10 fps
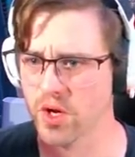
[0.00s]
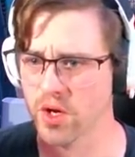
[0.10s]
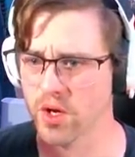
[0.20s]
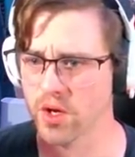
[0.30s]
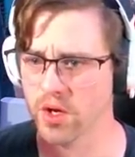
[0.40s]

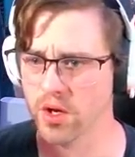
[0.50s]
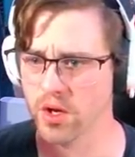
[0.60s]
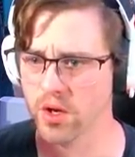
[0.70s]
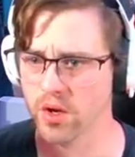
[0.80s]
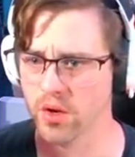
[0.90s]

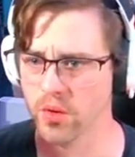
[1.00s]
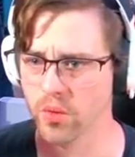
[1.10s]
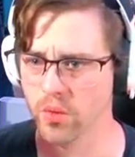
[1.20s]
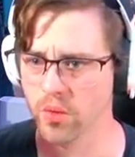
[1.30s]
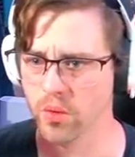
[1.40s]

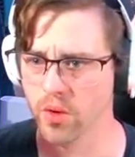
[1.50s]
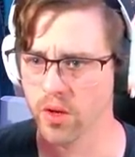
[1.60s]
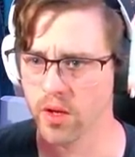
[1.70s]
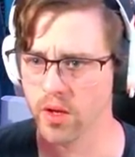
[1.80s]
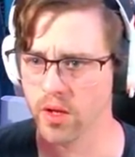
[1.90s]

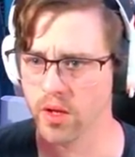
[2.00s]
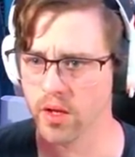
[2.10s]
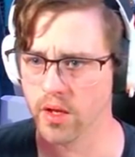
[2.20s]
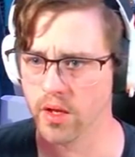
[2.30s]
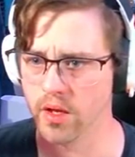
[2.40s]

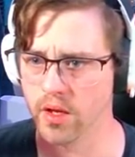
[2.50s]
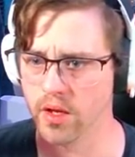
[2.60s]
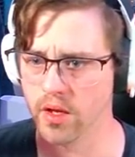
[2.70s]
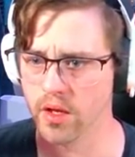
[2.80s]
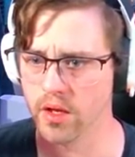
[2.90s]
Nothing is said.